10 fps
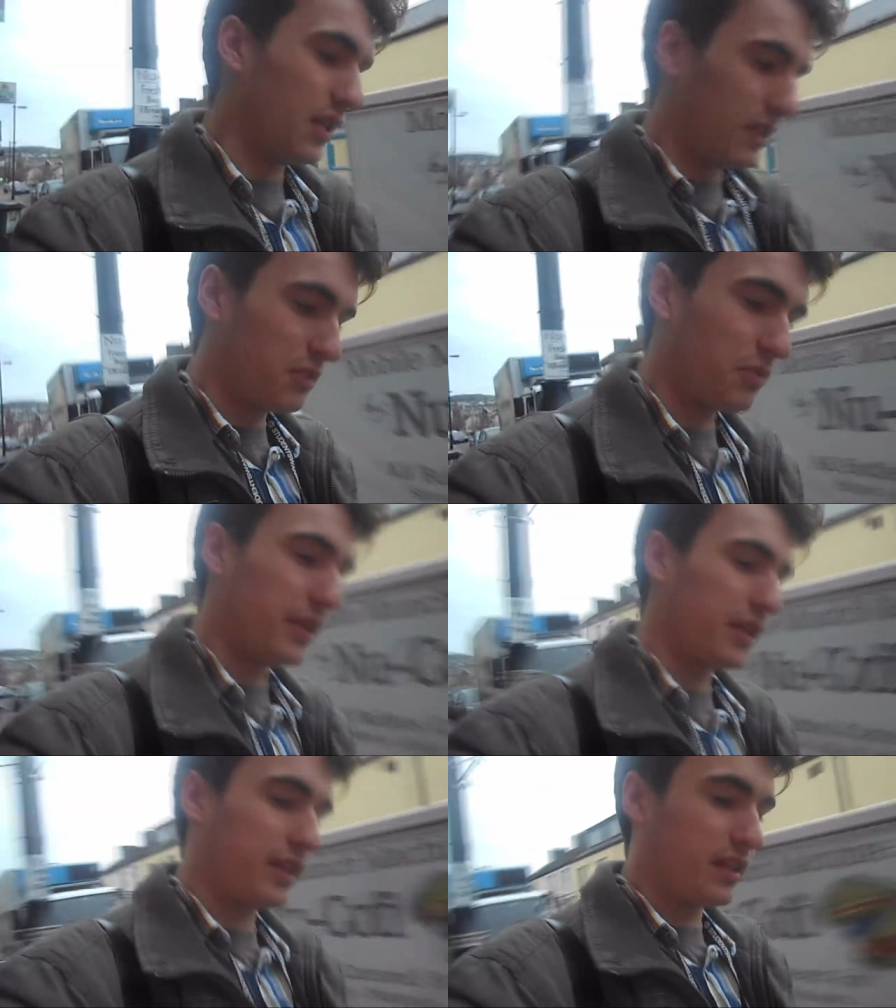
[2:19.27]
this
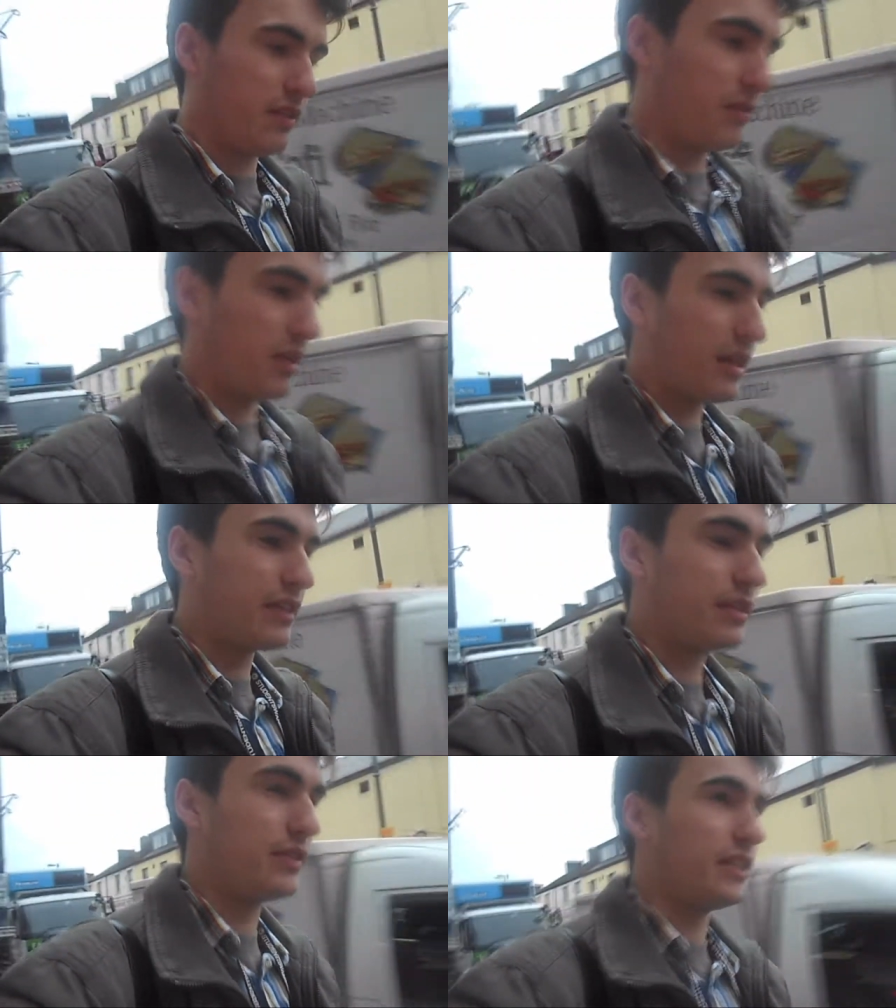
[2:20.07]
week with the
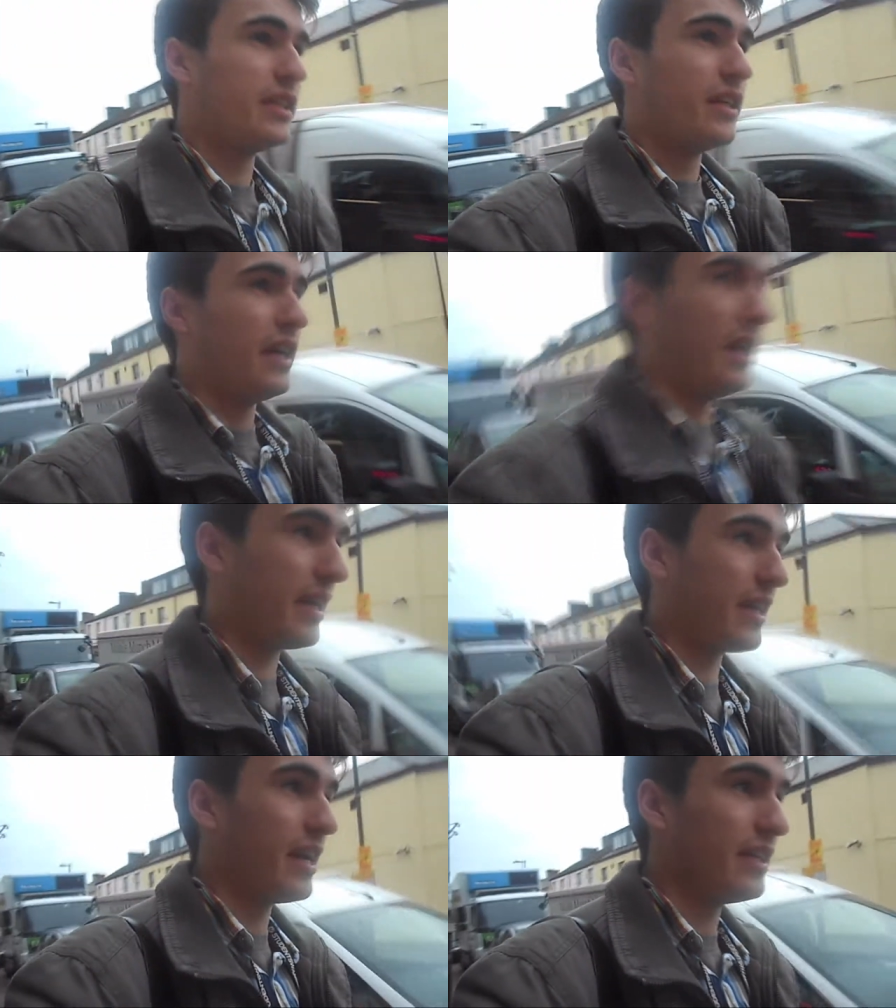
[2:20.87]
negativity,
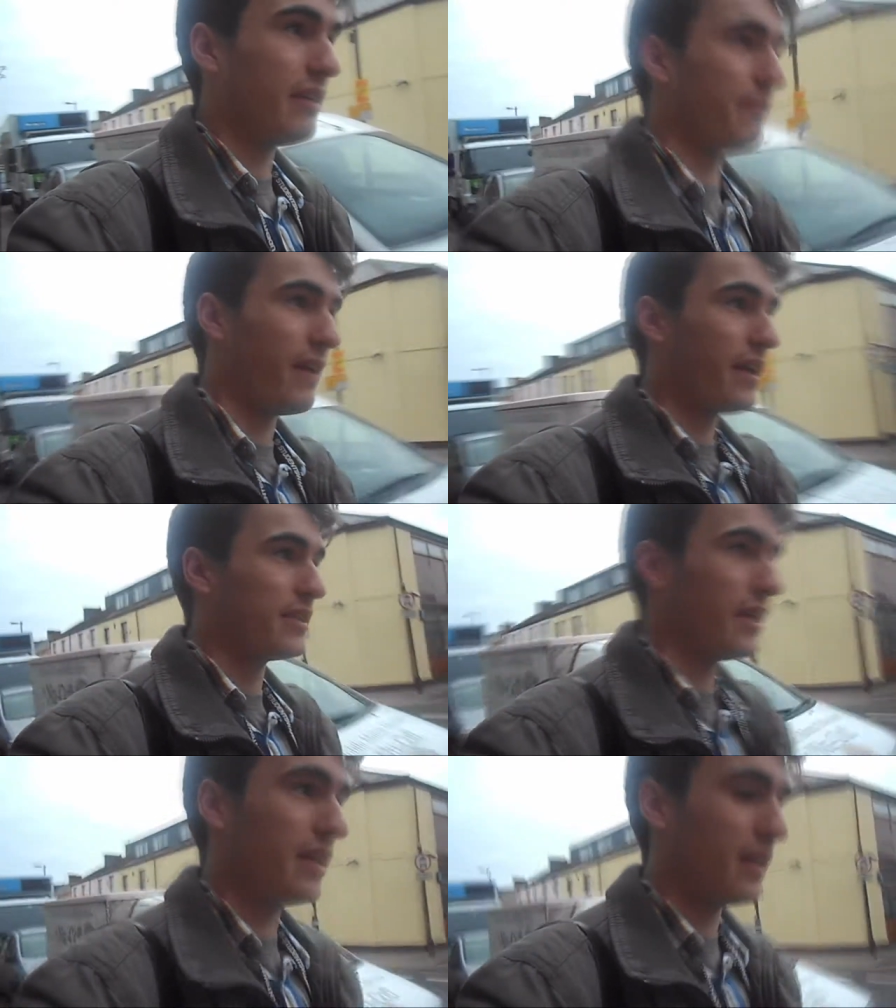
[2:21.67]
it kind of
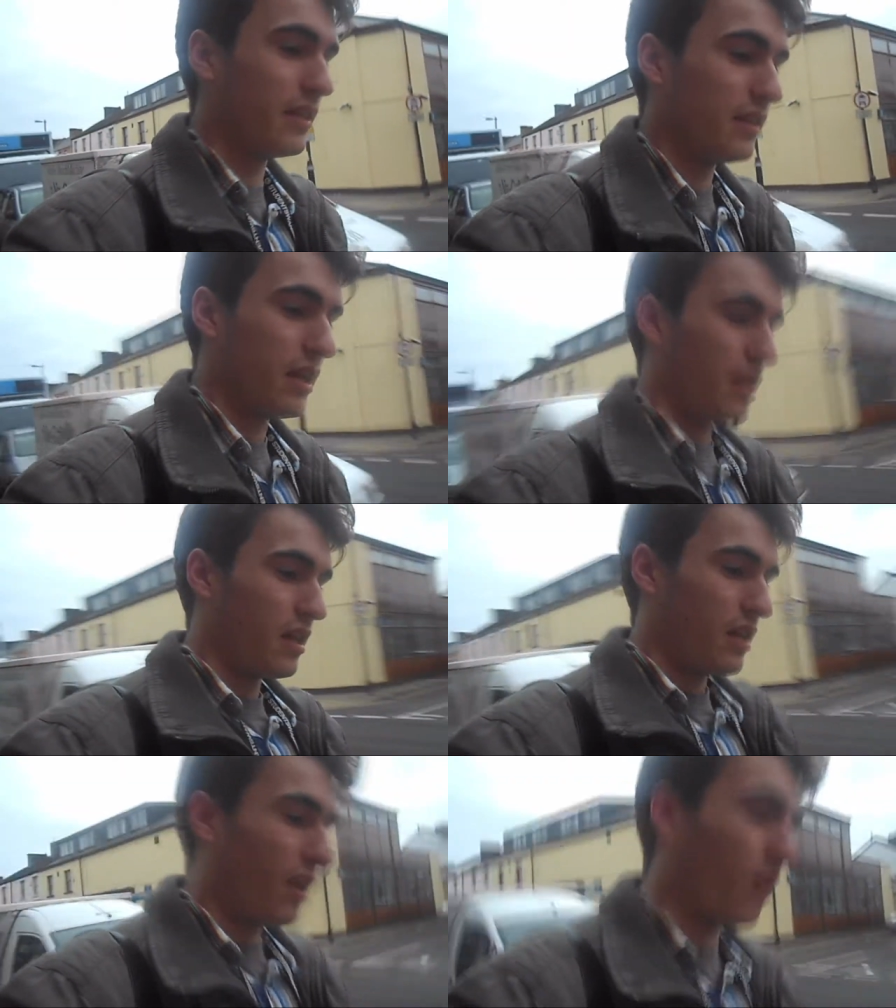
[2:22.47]
affected
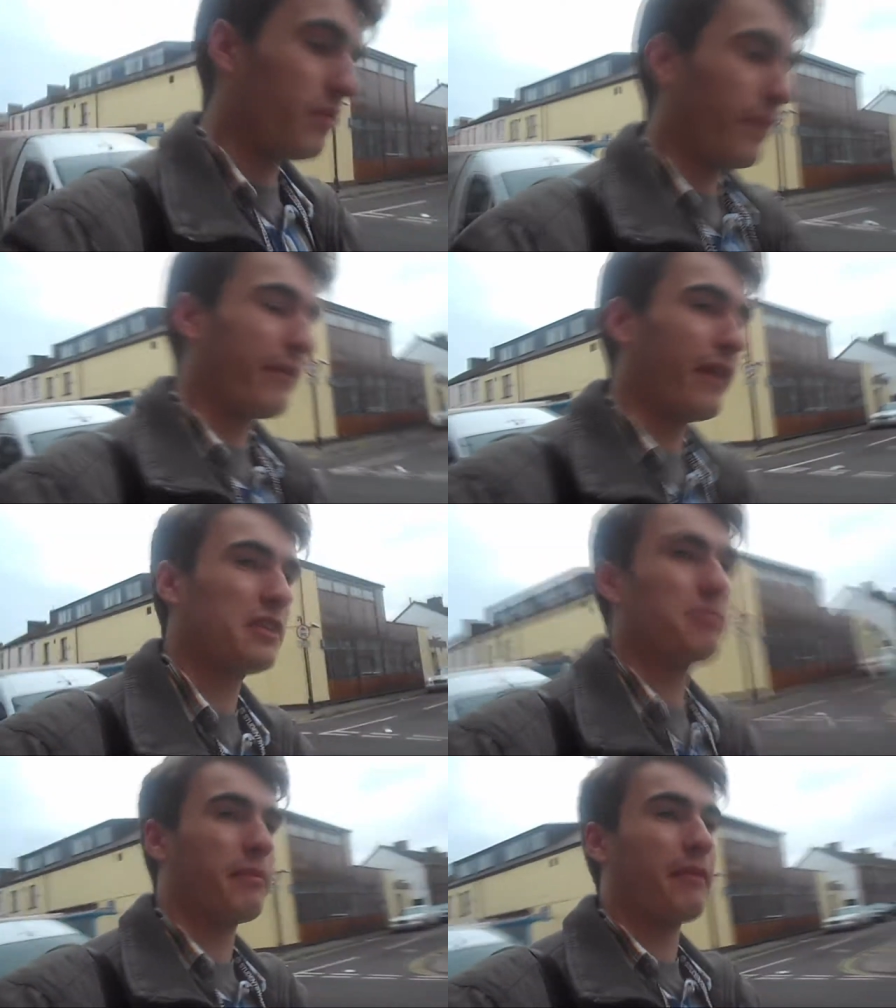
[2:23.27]
not only my
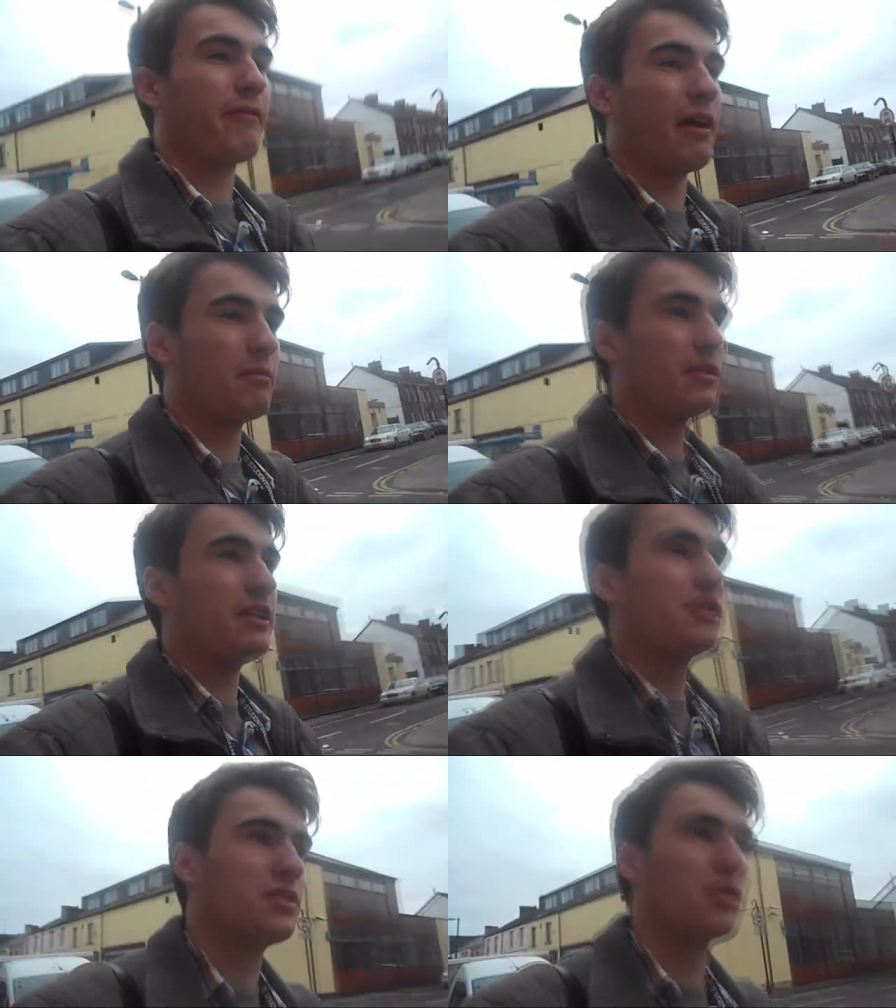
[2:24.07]
friends but my
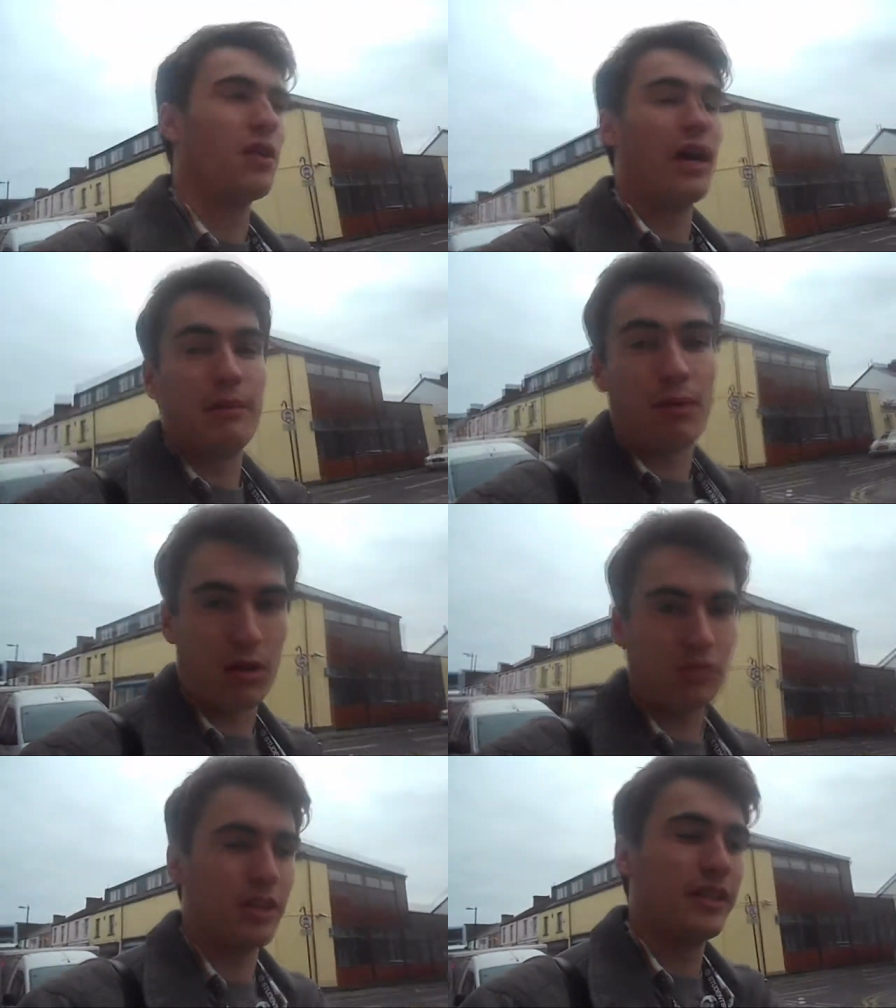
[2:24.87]
family, so I
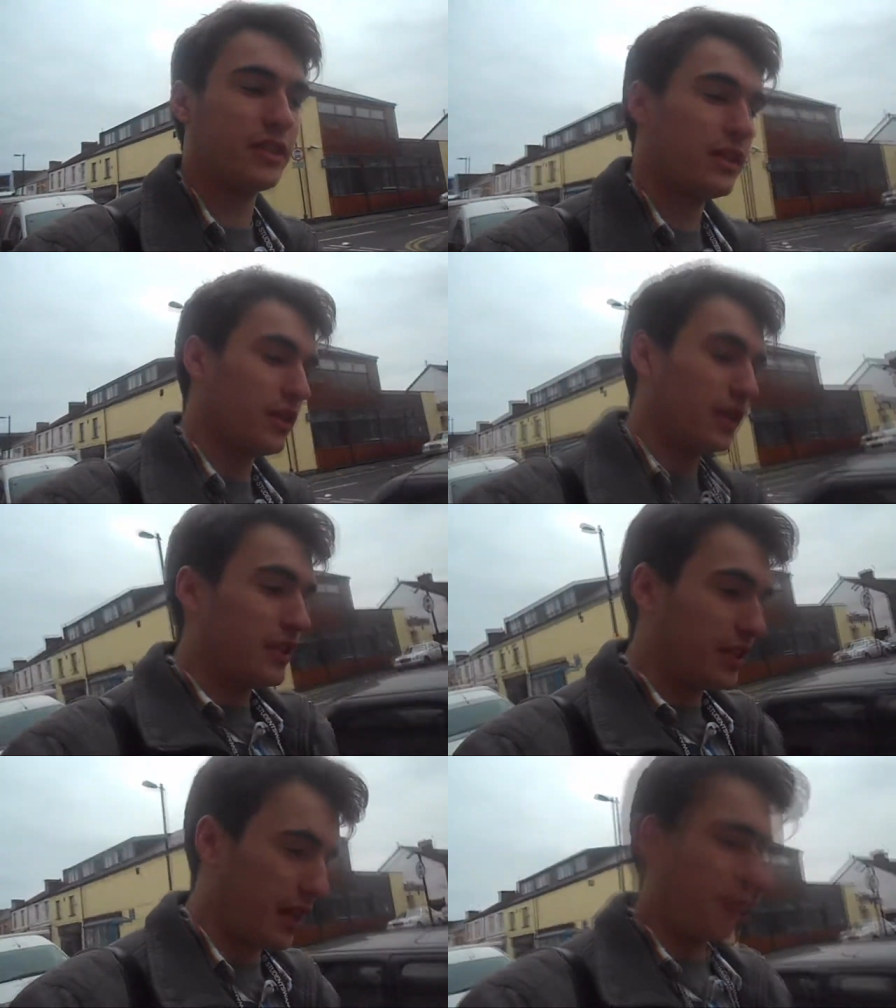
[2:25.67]
apologise
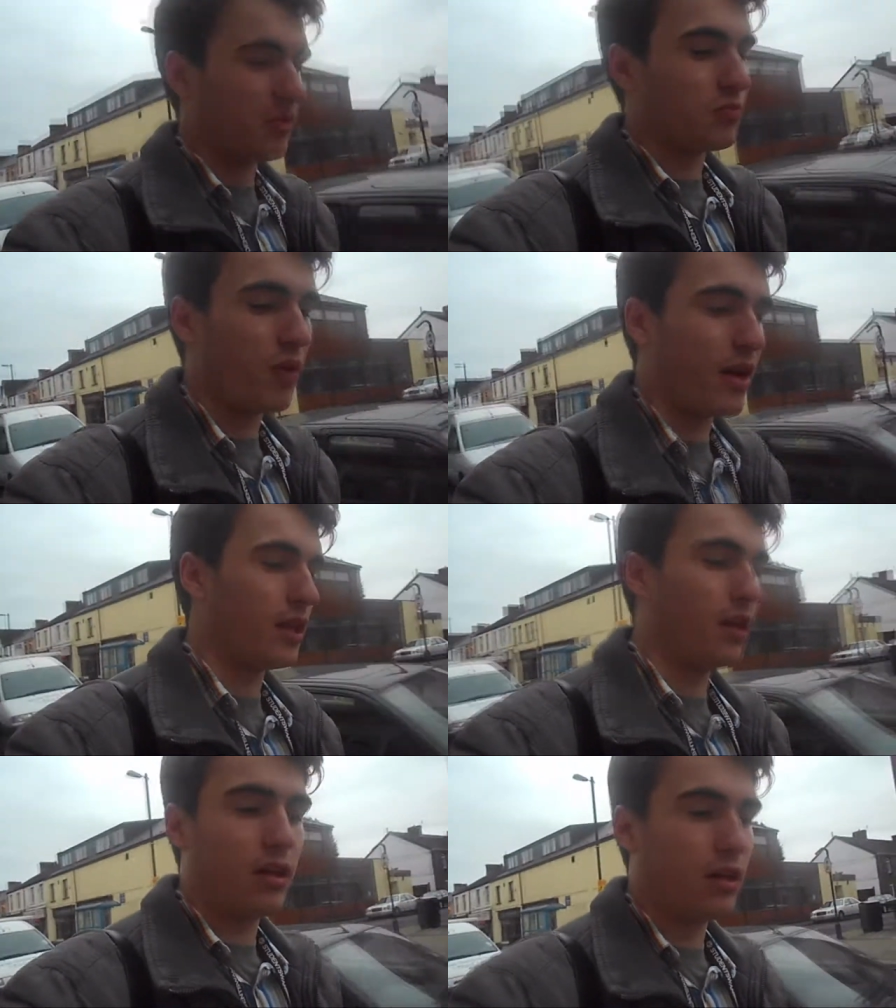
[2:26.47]
to them as
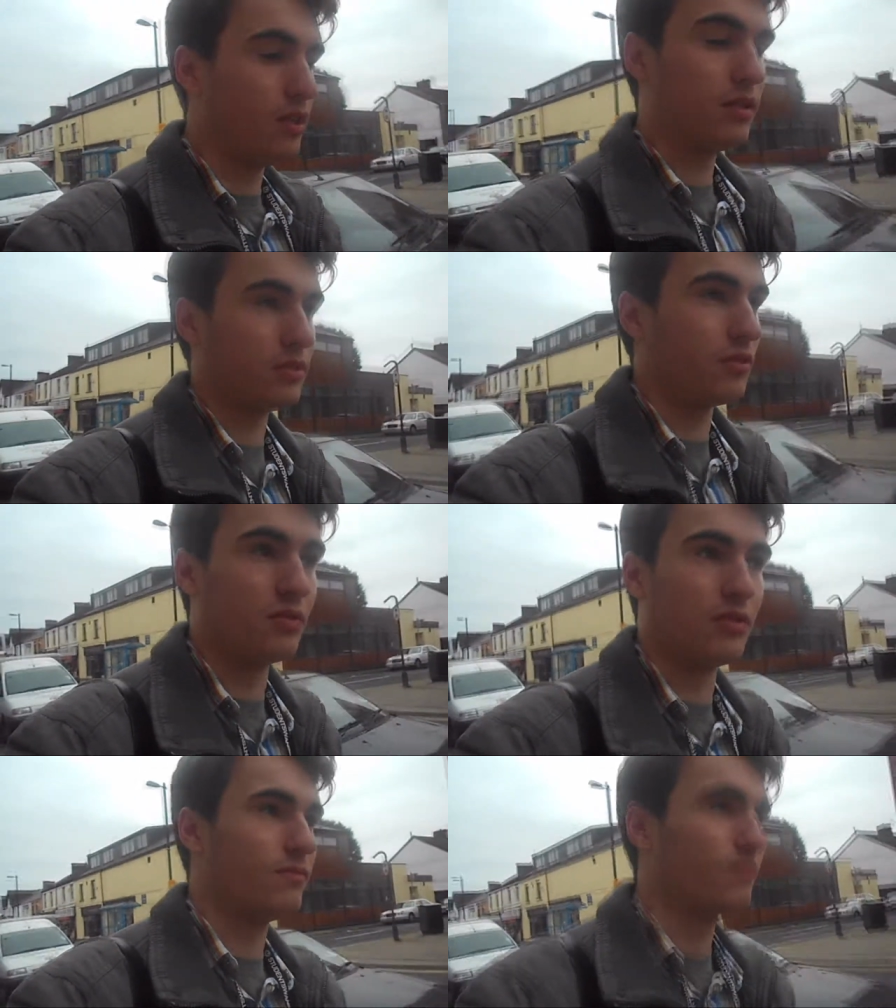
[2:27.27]
well. So,